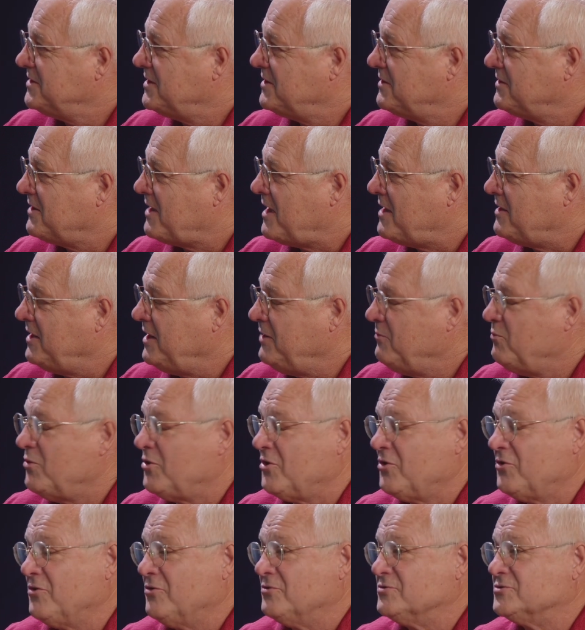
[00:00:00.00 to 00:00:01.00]
I need one
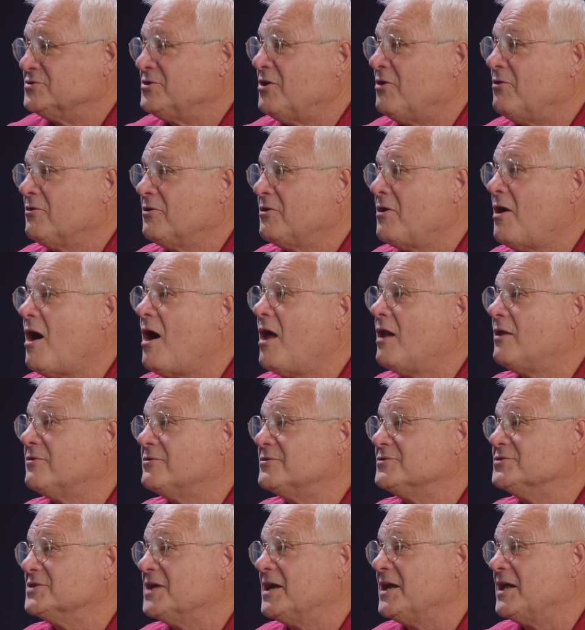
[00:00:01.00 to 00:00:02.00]
of those dog
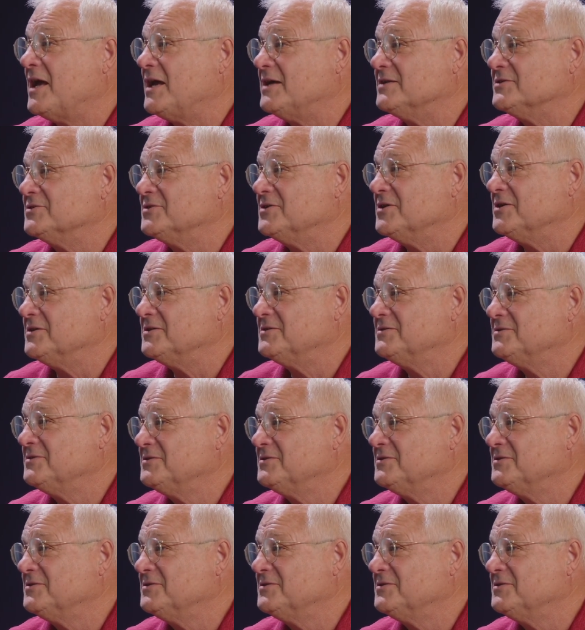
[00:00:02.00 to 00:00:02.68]
collars that has the